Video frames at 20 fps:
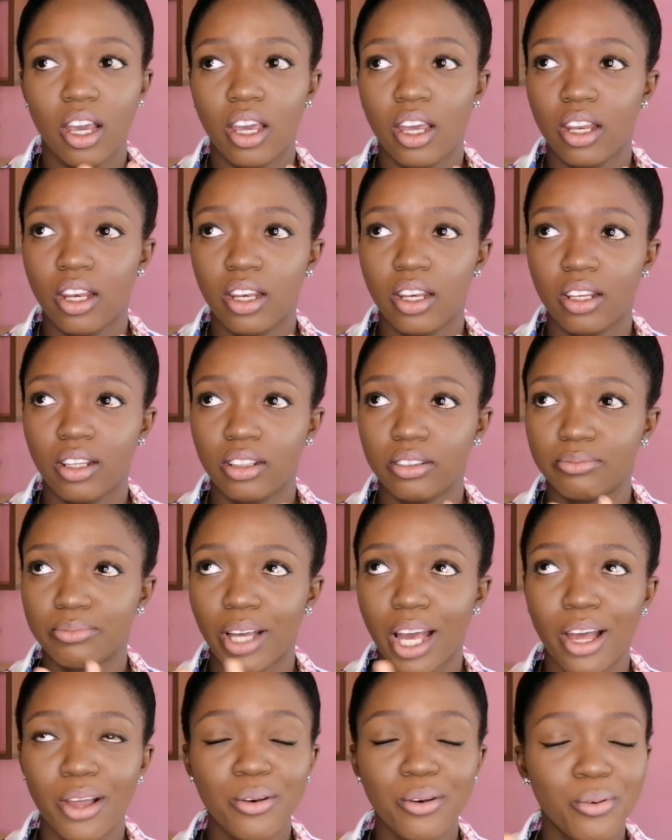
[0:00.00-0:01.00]
and
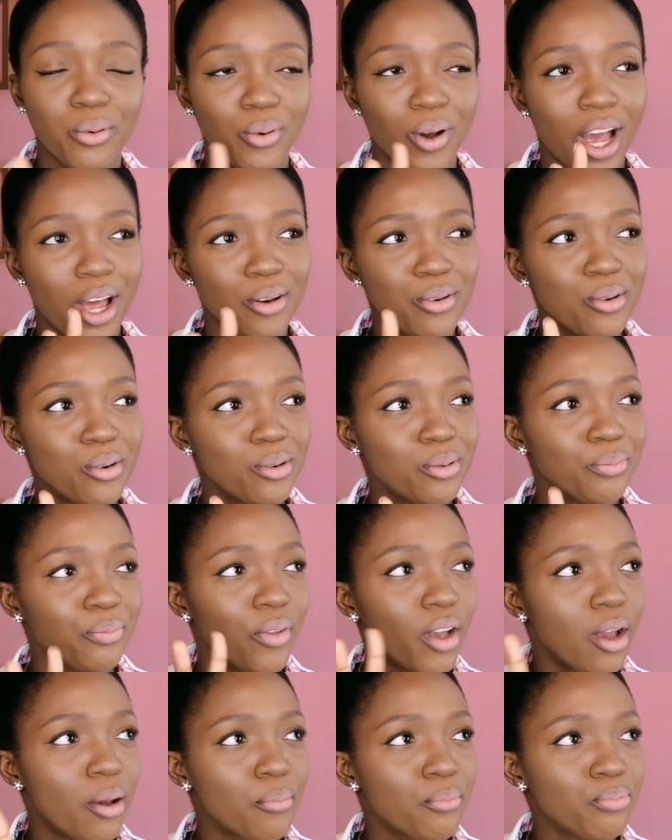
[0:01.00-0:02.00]
I know I know
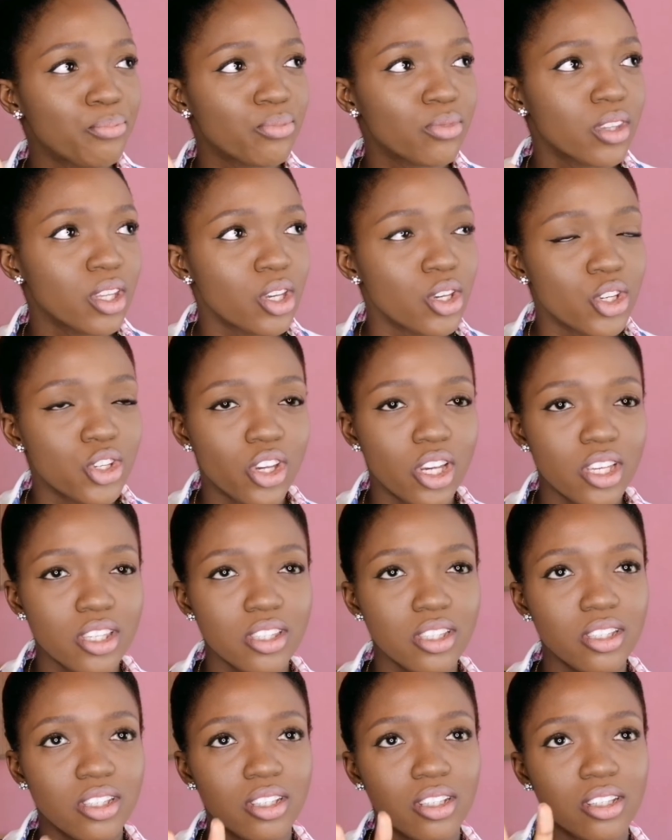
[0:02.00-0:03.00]
um
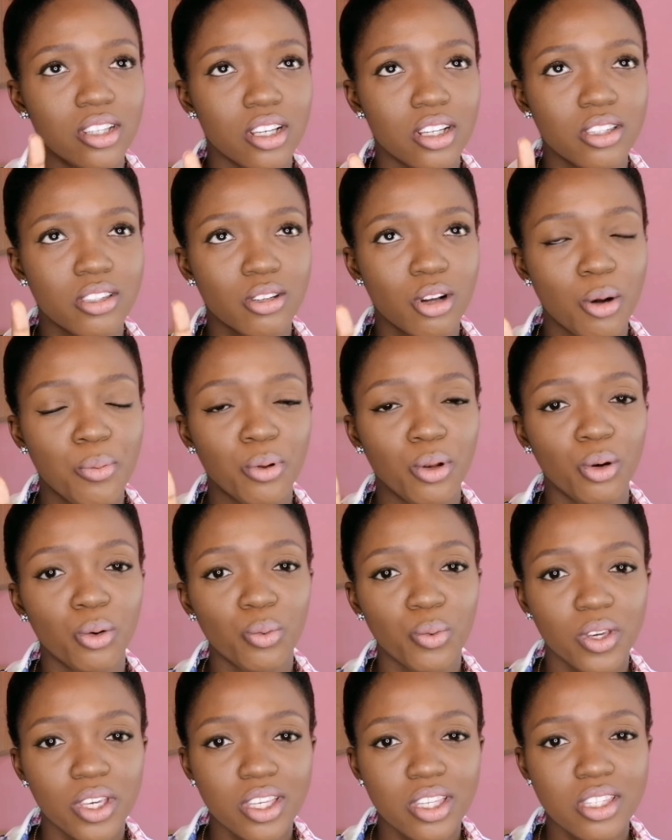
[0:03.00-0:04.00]
just in the next couple
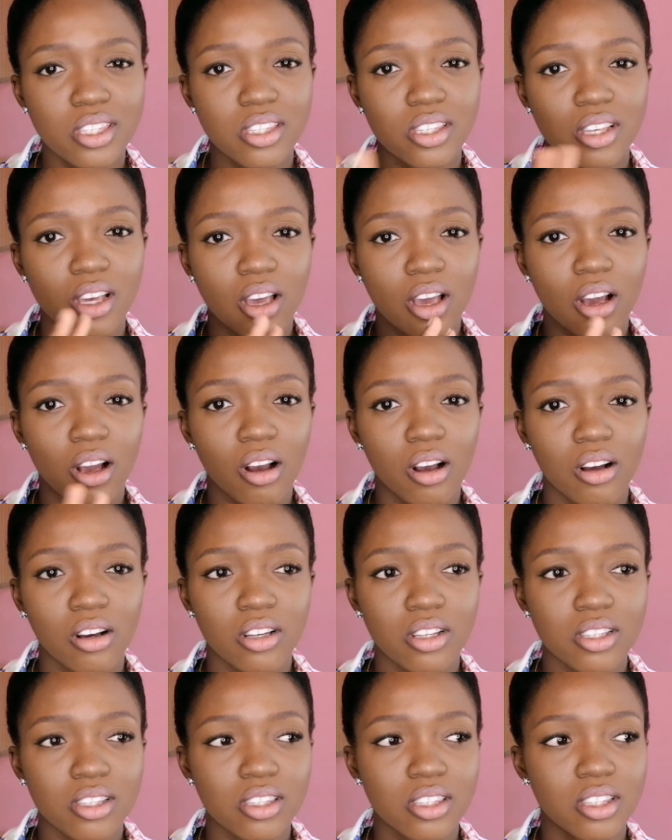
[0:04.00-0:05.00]
of weeks
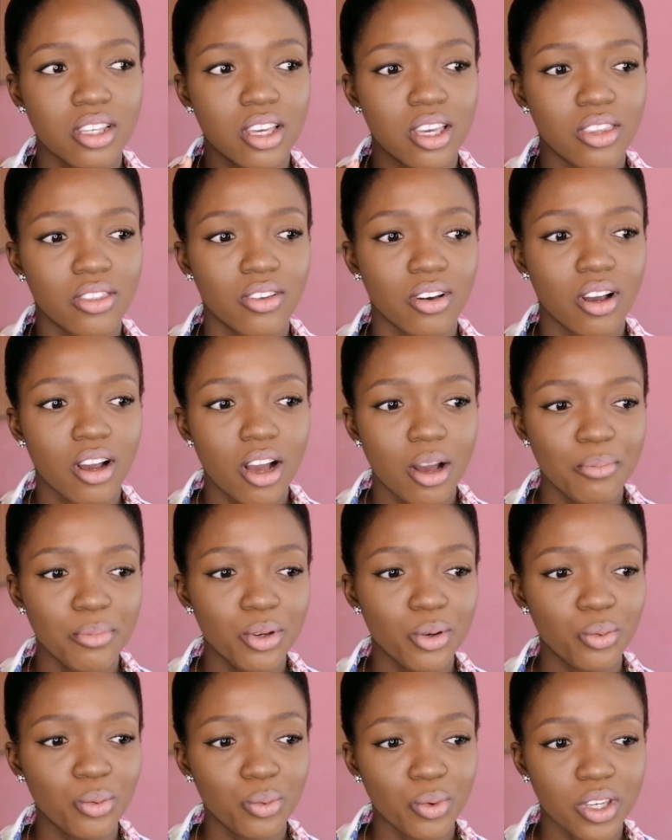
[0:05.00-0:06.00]
because in the
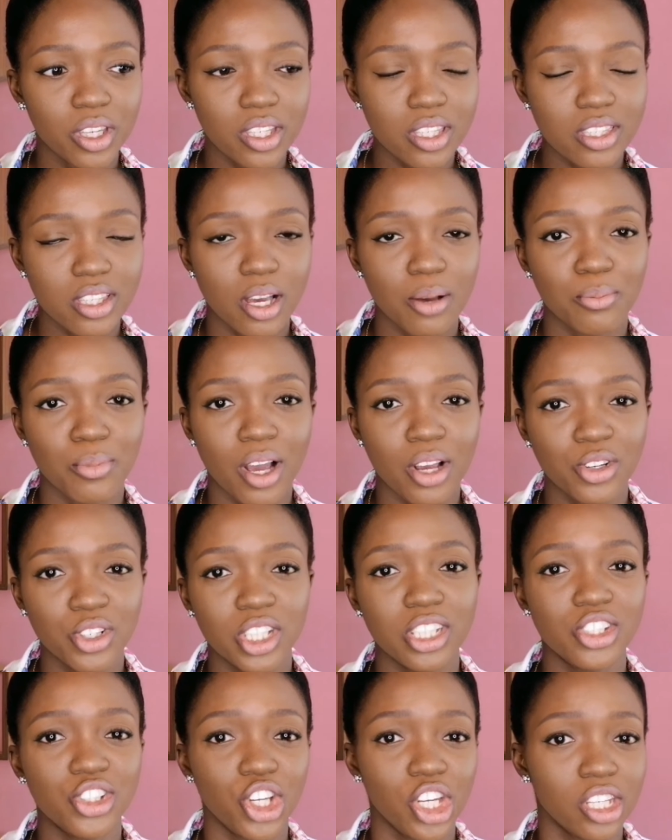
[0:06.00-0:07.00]
coming weeks I'm
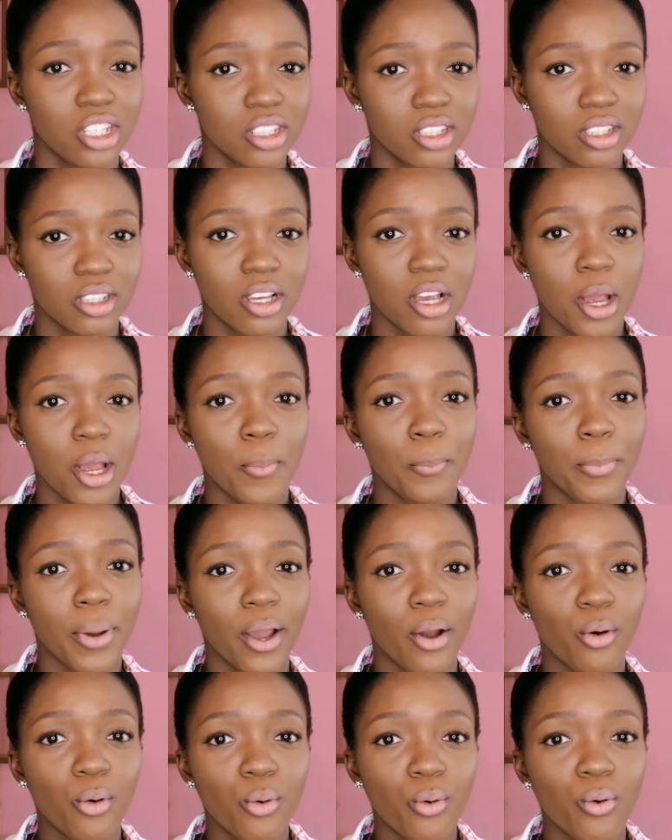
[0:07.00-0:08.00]
actually changing
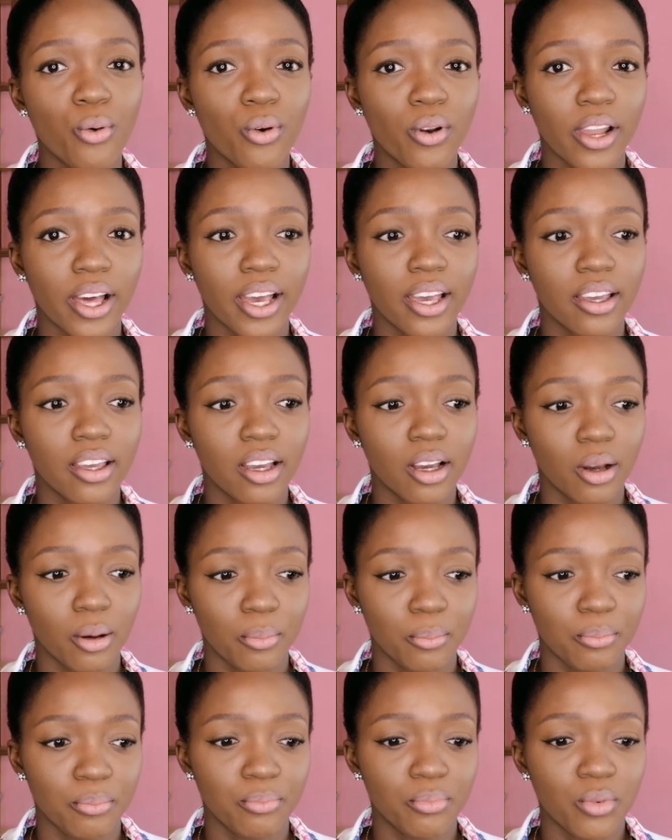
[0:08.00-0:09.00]
my whole like
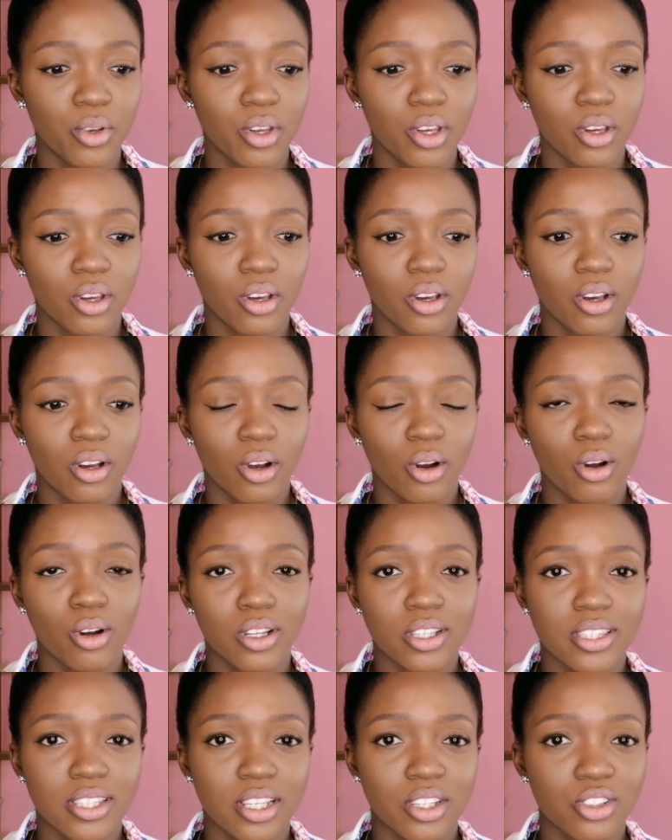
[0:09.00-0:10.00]
um
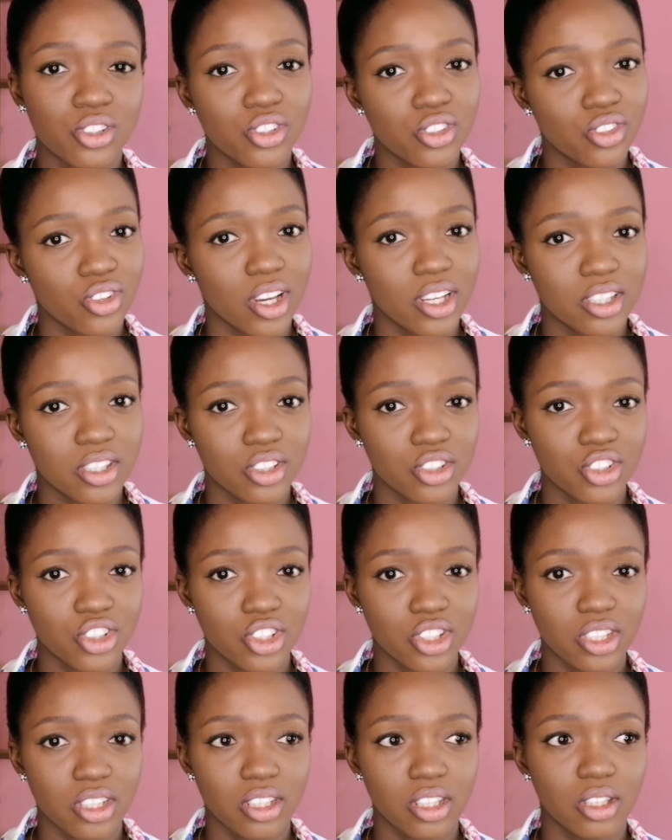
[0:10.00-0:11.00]
content
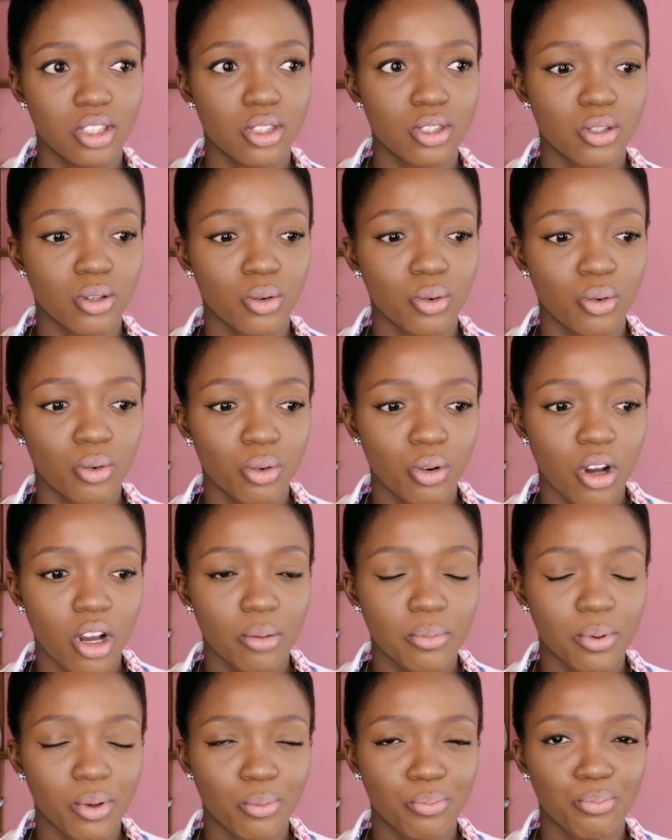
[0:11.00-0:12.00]
strategy so
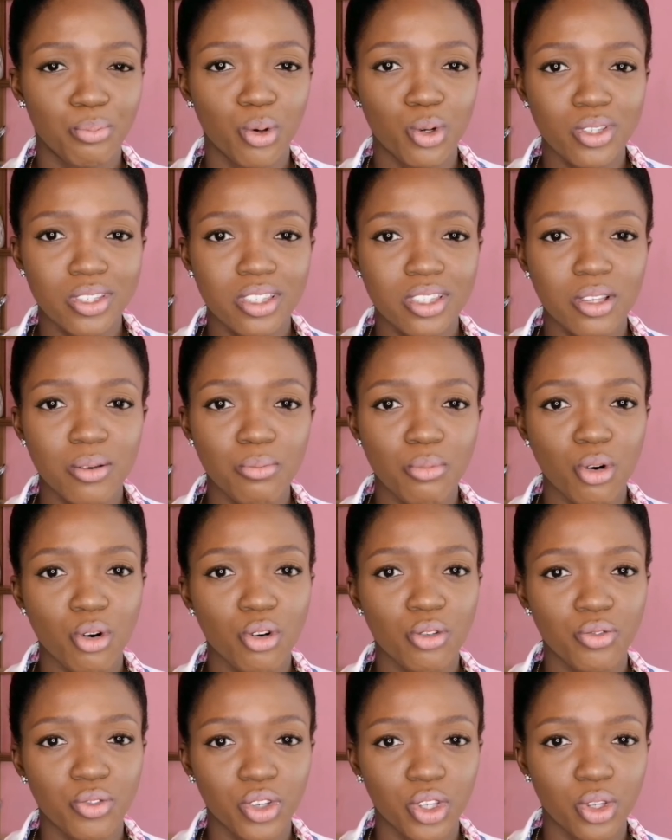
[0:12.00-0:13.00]
I'll be posting
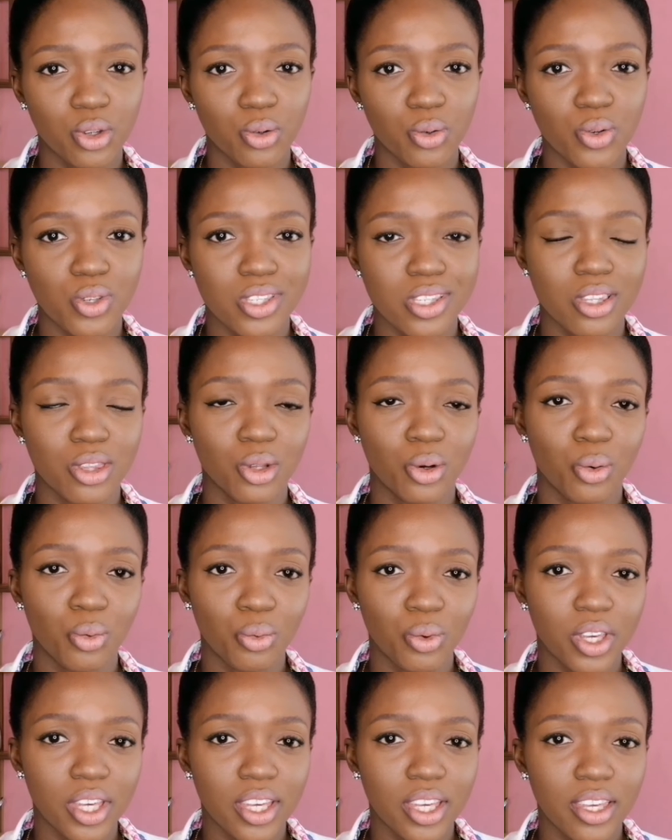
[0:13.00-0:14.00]
more videos in a
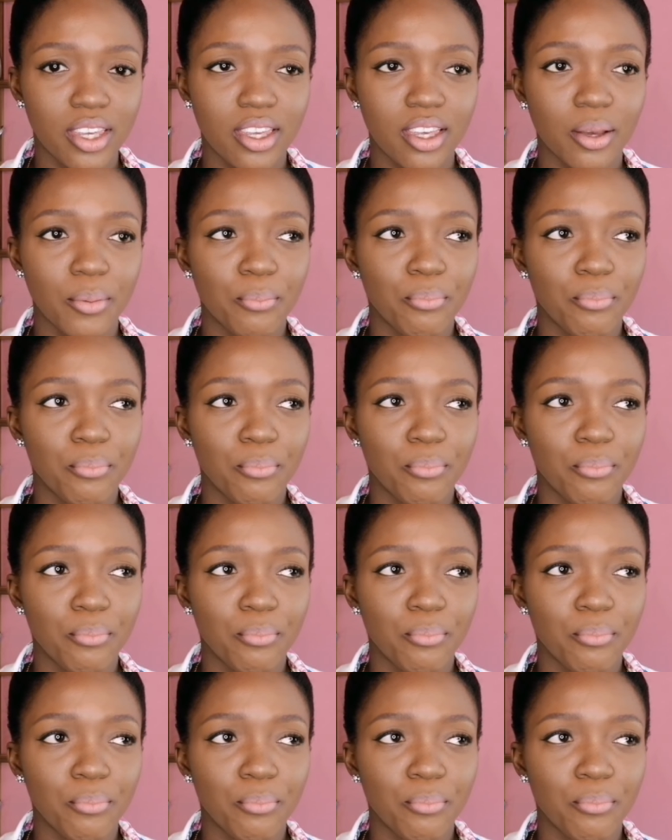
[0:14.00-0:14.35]
week